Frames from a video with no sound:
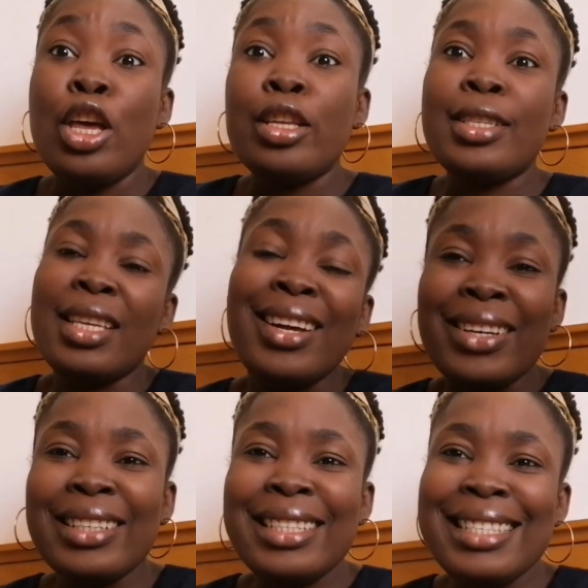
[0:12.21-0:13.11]

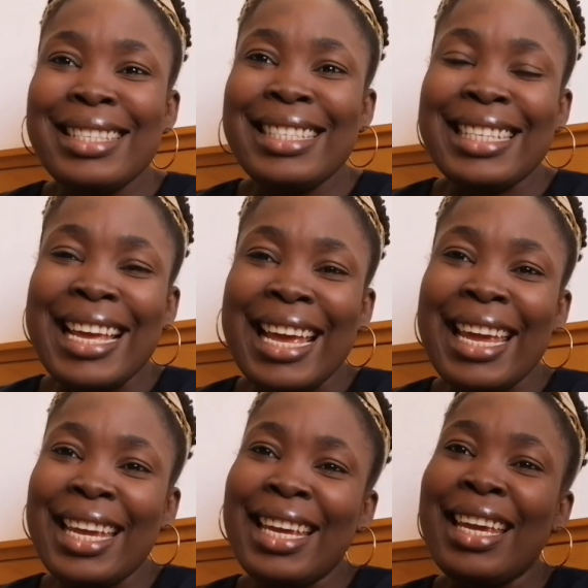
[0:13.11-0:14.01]
So
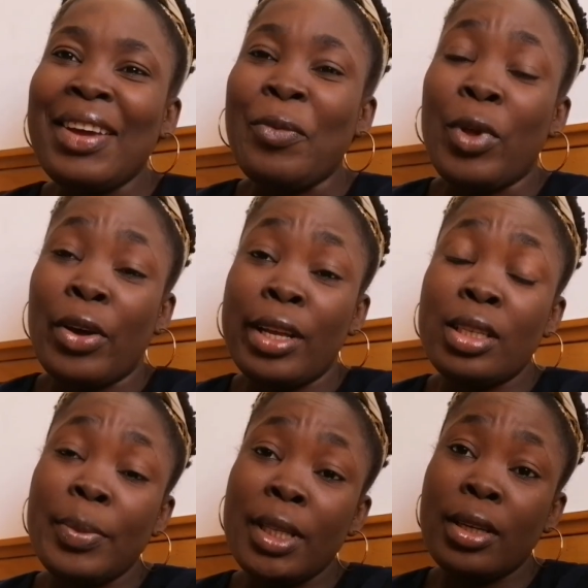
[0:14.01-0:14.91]
today we are going
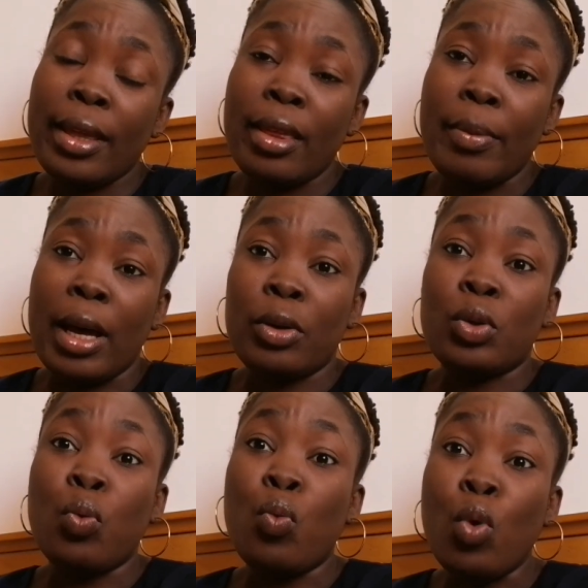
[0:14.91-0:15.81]
to be talking
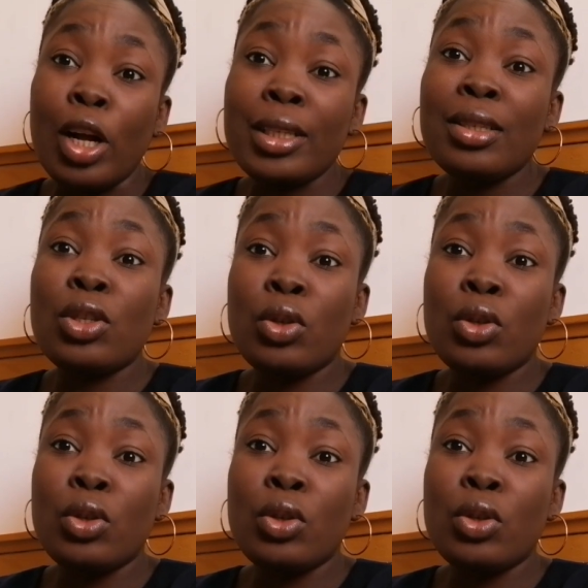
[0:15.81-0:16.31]
about what